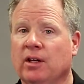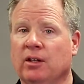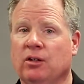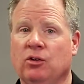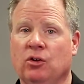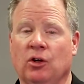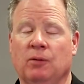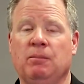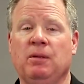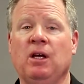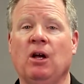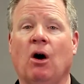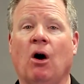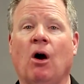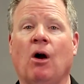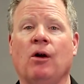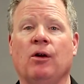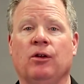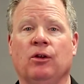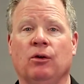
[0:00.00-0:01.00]
it could be
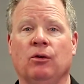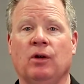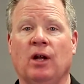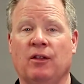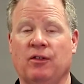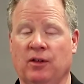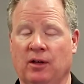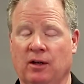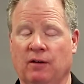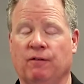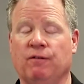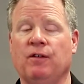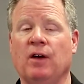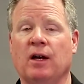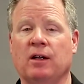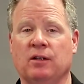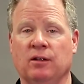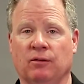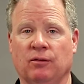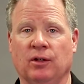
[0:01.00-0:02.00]
argued, I think
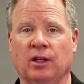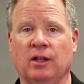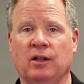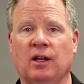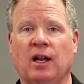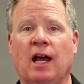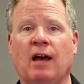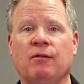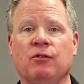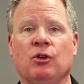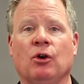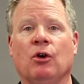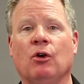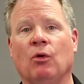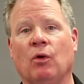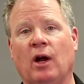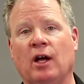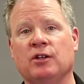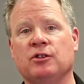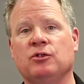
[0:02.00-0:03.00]
effectively, that having your
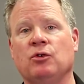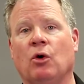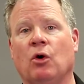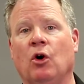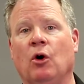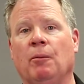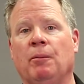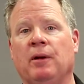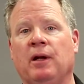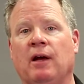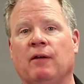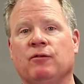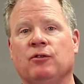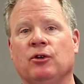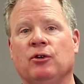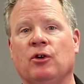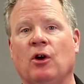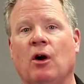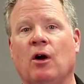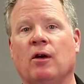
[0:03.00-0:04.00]
garage door open
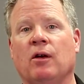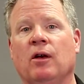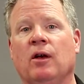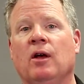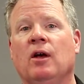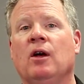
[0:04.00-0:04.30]
after dark